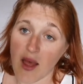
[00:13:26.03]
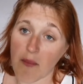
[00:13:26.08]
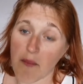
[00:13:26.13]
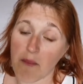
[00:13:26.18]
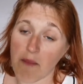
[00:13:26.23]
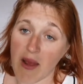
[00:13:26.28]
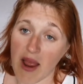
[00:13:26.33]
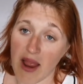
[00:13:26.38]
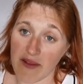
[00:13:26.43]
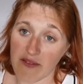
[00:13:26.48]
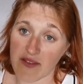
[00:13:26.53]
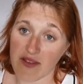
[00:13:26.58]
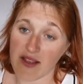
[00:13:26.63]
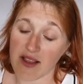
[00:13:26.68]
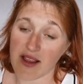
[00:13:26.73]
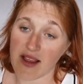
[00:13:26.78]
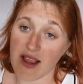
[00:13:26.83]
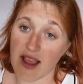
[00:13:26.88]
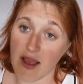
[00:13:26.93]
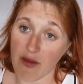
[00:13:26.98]
met
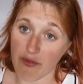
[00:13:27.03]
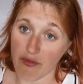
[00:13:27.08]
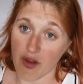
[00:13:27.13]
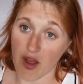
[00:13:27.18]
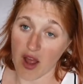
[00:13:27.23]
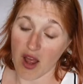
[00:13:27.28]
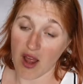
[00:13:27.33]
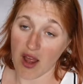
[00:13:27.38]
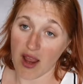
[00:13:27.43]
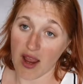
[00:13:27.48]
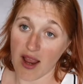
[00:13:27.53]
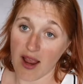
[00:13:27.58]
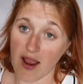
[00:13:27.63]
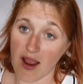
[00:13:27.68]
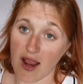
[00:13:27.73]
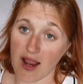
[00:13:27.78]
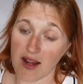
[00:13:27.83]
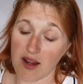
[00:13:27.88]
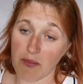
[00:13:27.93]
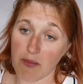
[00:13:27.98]
together
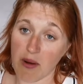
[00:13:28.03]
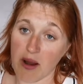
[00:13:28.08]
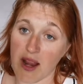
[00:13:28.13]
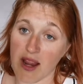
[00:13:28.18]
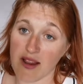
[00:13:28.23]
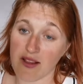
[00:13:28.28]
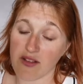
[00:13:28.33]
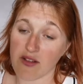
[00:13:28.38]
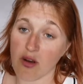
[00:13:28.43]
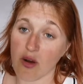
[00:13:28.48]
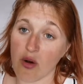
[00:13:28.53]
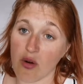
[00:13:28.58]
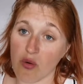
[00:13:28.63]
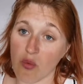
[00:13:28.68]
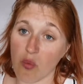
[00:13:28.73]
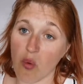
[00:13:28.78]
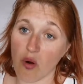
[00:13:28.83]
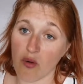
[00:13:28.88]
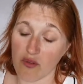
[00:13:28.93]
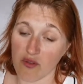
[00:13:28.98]
in a place
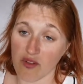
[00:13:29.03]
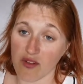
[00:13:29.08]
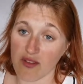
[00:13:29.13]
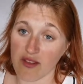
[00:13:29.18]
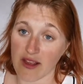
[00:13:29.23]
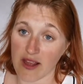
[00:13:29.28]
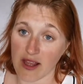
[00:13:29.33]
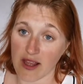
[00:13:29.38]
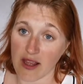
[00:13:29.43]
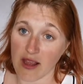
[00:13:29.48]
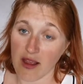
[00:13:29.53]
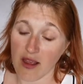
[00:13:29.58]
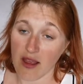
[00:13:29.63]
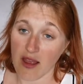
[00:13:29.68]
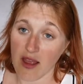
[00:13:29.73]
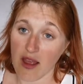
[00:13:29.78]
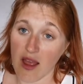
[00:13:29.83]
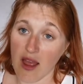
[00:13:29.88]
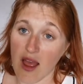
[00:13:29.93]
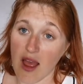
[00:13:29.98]
called Wannsee
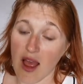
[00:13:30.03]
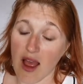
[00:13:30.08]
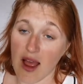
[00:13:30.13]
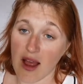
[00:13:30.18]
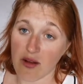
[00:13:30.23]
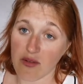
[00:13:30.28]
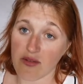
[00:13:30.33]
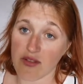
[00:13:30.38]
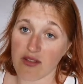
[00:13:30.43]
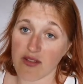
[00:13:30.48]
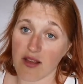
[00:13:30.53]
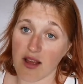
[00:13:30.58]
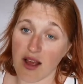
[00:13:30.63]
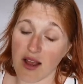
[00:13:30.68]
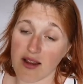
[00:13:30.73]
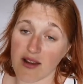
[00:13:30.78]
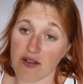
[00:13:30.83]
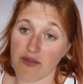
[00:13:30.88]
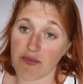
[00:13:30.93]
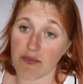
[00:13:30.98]

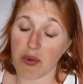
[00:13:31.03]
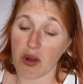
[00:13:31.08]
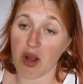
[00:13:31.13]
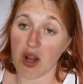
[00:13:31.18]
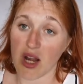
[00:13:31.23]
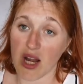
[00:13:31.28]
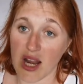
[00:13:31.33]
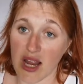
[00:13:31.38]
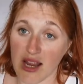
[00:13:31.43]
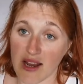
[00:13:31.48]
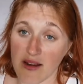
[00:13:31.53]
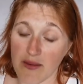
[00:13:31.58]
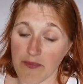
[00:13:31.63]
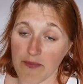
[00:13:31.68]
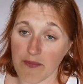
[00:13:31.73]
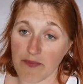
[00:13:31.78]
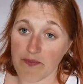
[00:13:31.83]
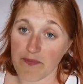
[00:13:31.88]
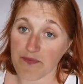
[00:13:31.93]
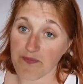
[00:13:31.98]
outside of
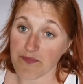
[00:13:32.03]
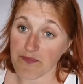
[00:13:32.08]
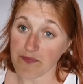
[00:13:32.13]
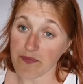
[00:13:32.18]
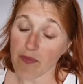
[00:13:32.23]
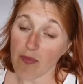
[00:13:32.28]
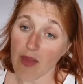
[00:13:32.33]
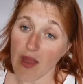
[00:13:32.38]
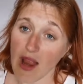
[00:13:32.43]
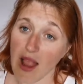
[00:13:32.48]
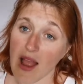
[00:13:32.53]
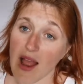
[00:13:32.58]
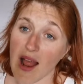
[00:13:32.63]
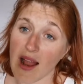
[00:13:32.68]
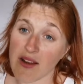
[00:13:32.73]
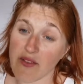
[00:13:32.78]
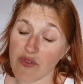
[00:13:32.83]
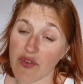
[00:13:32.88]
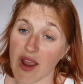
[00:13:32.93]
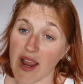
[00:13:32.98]
Berlin,
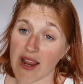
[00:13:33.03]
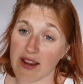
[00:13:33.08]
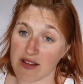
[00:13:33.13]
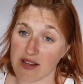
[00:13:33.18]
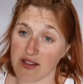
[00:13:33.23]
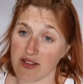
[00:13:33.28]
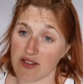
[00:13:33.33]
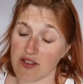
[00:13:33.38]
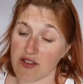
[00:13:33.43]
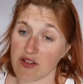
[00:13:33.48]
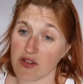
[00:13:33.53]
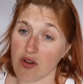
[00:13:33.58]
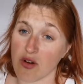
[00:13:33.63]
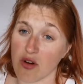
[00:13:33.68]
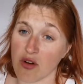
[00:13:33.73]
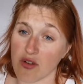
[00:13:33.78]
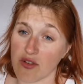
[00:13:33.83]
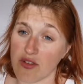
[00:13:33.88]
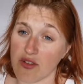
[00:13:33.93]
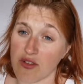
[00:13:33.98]
and they
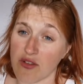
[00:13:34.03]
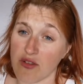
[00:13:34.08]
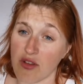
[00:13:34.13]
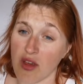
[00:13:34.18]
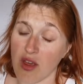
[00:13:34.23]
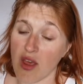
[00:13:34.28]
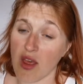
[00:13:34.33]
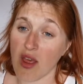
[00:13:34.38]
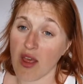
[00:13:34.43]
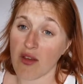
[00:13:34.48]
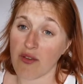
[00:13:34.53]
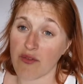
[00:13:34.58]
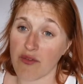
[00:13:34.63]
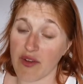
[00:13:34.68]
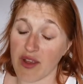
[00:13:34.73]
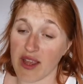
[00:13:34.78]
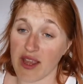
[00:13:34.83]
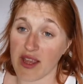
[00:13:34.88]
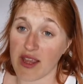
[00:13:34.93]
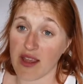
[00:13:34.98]
discussed
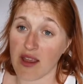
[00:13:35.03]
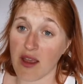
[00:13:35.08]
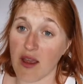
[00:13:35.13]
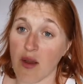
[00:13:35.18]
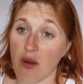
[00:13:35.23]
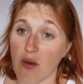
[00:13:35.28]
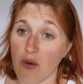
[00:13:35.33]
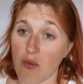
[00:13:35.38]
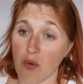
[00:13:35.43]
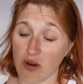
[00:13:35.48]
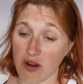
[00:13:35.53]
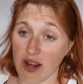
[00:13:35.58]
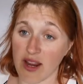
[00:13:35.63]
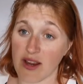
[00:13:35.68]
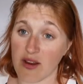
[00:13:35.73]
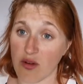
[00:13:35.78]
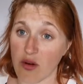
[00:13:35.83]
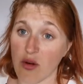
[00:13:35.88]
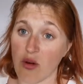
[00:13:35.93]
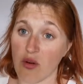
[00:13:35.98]
what
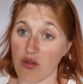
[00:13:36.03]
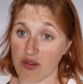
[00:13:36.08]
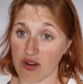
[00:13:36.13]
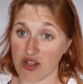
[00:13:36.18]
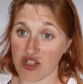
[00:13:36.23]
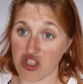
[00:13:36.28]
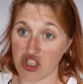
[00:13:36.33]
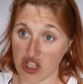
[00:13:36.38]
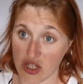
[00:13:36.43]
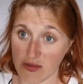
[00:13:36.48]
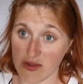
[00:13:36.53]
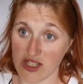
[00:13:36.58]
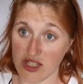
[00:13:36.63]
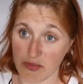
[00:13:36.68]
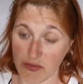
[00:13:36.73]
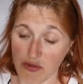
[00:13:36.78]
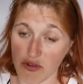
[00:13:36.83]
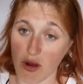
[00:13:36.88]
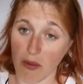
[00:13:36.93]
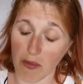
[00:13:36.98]
they called the
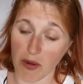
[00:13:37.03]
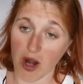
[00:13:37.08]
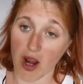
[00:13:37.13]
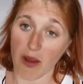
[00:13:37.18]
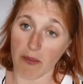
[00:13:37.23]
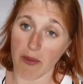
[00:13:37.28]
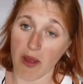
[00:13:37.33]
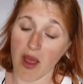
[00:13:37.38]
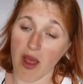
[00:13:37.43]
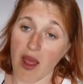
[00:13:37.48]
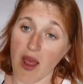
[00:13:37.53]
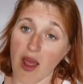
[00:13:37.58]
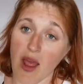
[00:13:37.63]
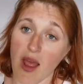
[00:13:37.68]
Jewish problem.